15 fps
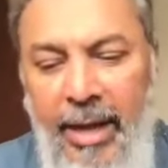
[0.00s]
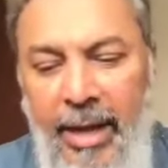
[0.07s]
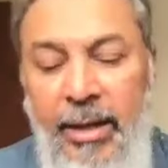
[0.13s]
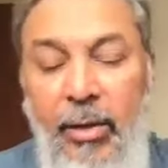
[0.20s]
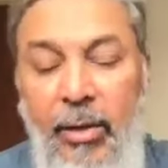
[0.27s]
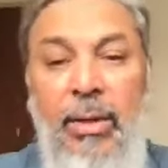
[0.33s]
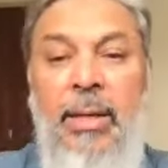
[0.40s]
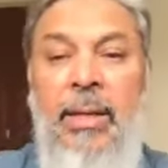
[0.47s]

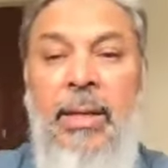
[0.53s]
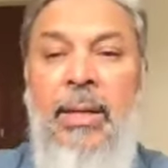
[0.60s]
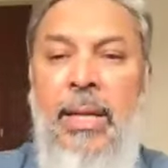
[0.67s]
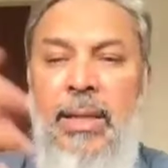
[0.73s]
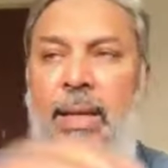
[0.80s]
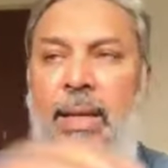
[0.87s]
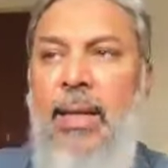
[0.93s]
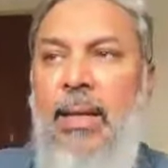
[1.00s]
I knew
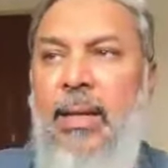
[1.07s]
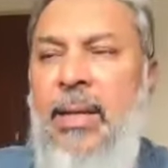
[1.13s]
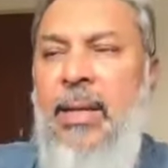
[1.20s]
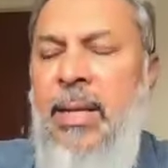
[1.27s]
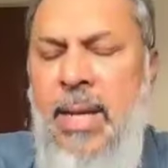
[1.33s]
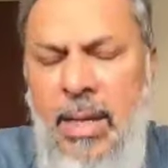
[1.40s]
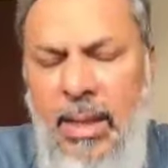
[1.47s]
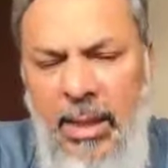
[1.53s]

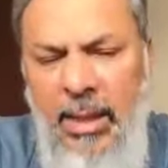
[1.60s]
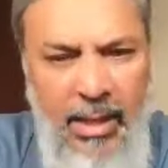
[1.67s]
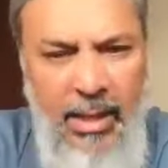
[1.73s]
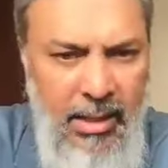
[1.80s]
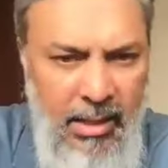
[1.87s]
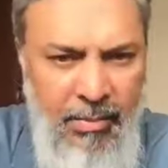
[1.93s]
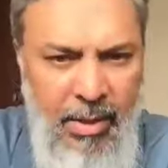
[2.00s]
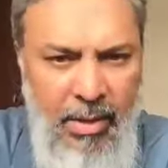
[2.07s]

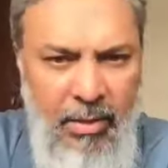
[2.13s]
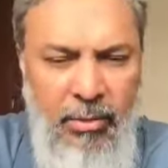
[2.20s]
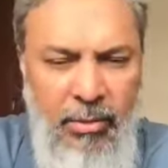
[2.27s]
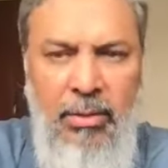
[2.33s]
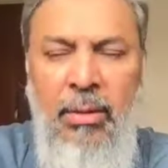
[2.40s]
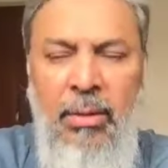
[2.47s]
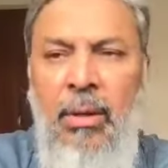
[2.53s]
nothing about